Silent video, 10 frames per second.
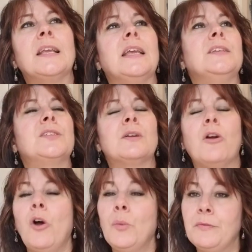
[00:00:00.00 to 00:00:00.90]
is there
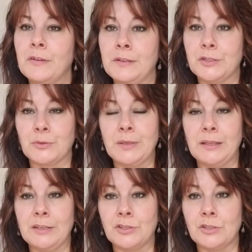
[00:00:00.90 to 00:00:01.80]
hope for this
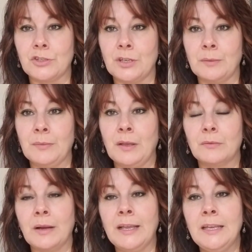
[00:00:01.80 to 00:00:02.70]
relationship,
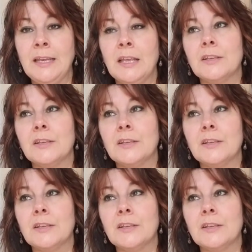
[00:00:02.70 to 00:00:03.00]
right?